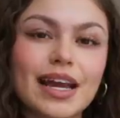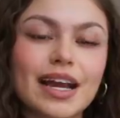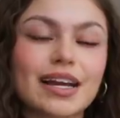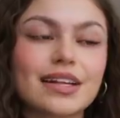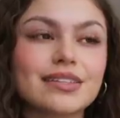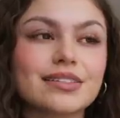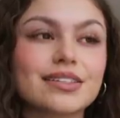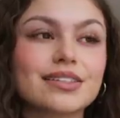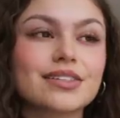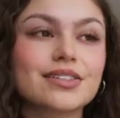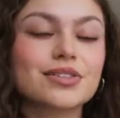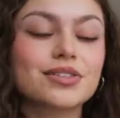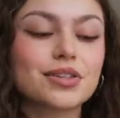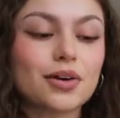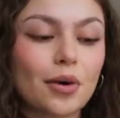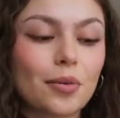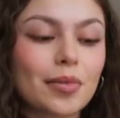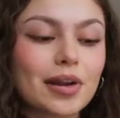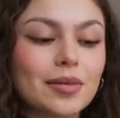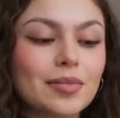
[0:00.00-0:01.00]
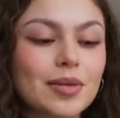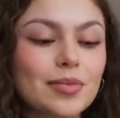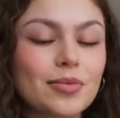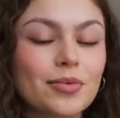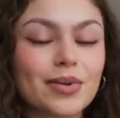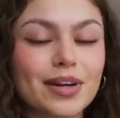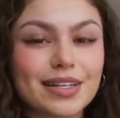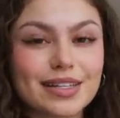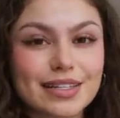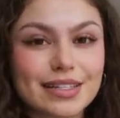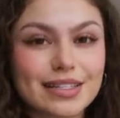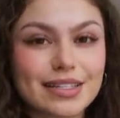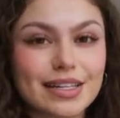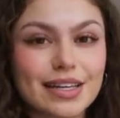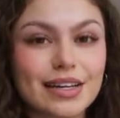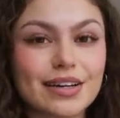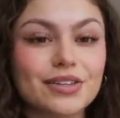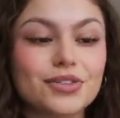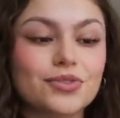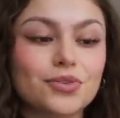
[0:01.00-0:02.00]
and so many people wanted to
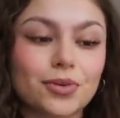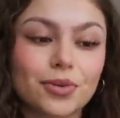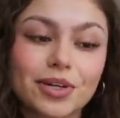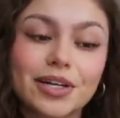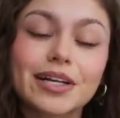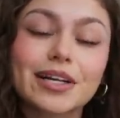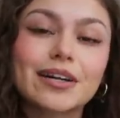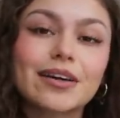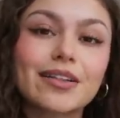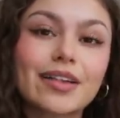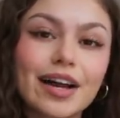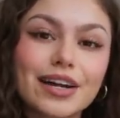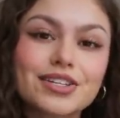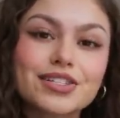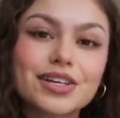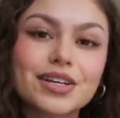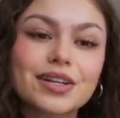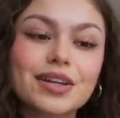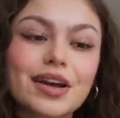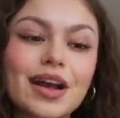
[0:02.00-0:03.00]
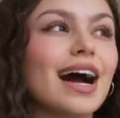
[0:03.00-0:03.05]
see a jewelry collection.